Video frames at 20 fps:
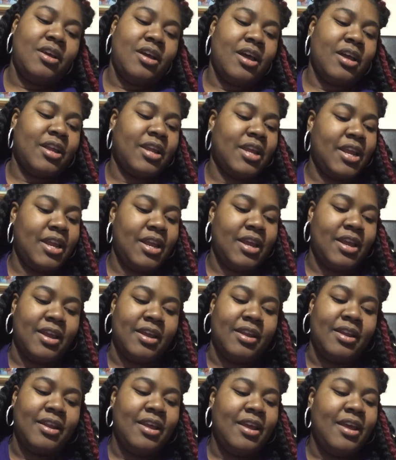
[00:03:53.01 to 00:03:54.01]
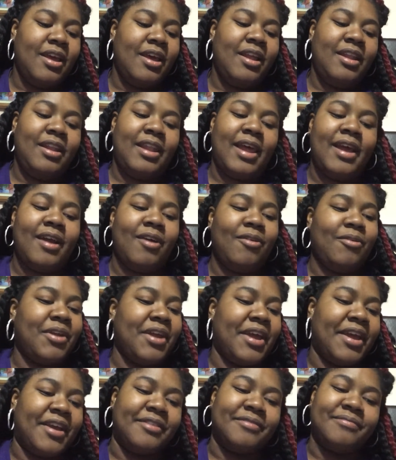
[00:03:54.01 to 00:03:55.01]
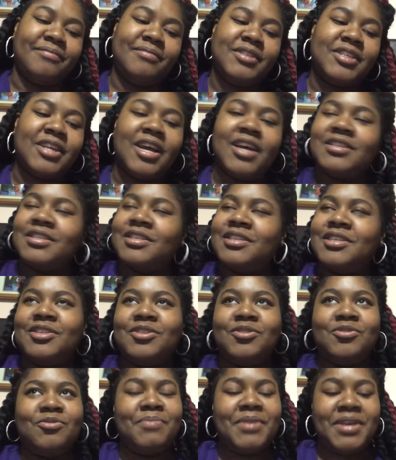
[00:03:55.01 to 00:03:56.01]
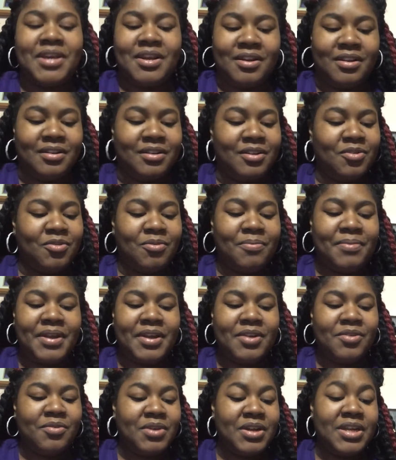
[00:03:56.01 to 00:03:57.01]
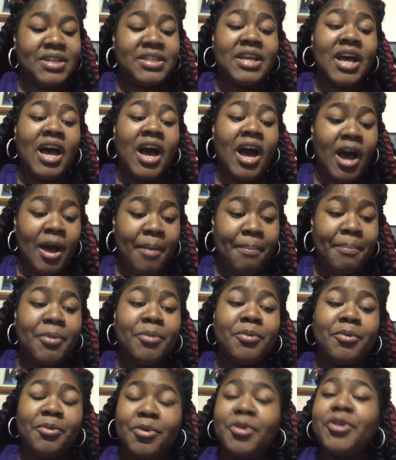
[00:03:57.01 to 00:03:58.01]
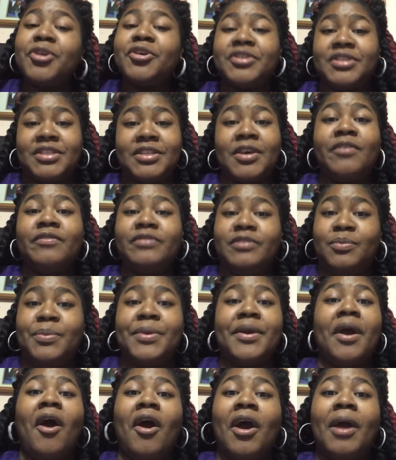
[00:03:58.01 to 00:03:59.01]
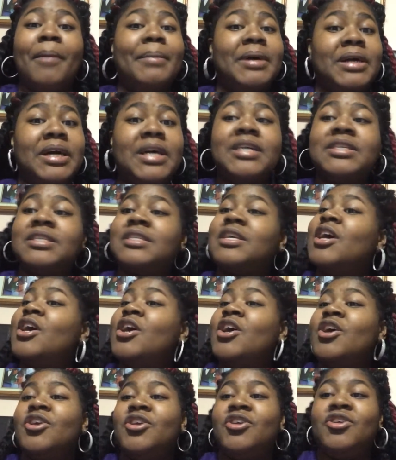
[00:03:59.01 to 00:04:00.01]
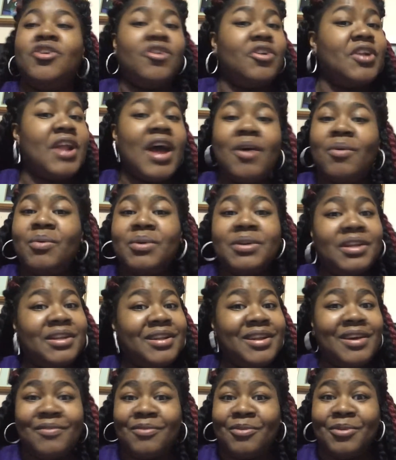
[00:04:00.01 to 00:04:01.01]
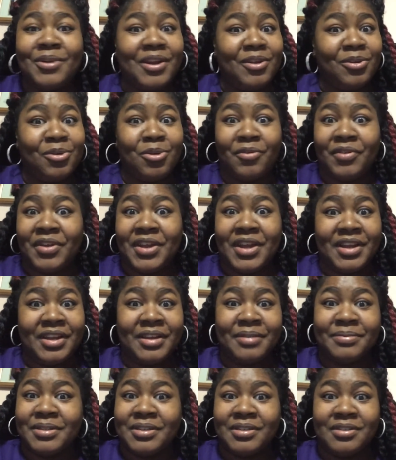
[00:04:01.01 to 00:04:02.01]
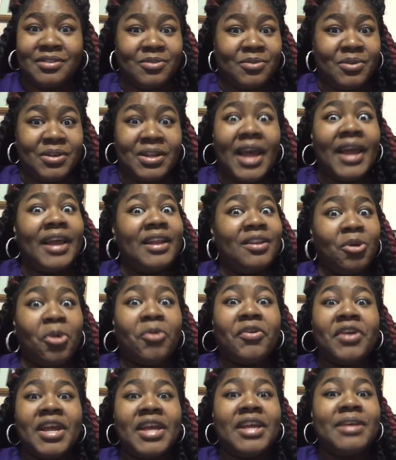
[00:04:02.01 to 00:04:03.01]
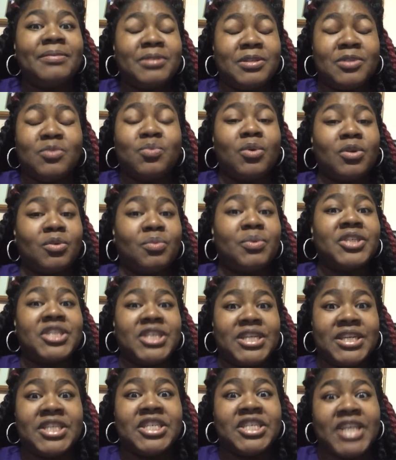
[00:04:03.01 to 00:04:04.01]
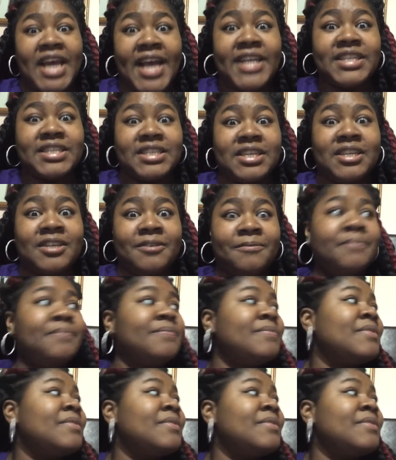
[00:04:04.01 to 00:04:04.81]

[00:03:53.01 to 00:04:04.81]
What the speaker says: I can't. Like, okay, Jocelyn, you being a little bit, you need to humble yourself, sweetheart, because you're not on the level that Lorianne Gibson is on. Like, Lorianne Gibson's worked with Janet Jackson.